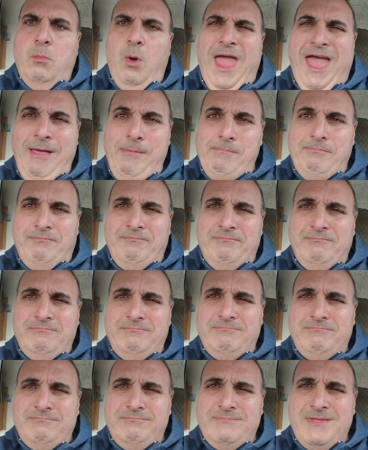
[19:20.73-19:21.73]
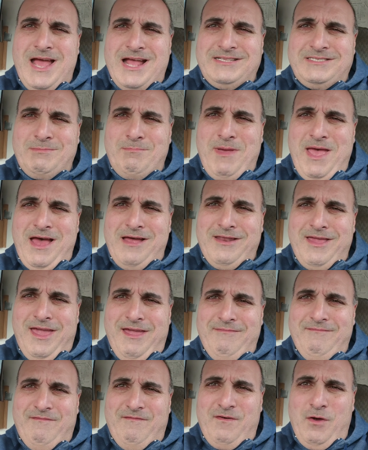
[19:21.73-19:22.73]
Well, that's about
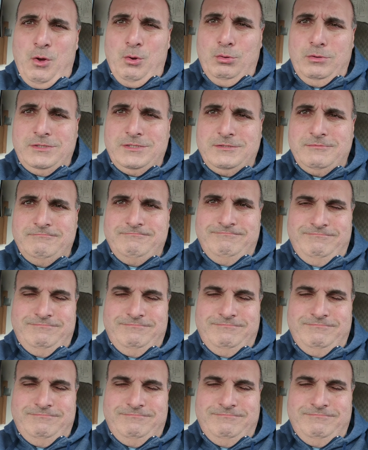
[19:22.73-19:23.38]
it, folks.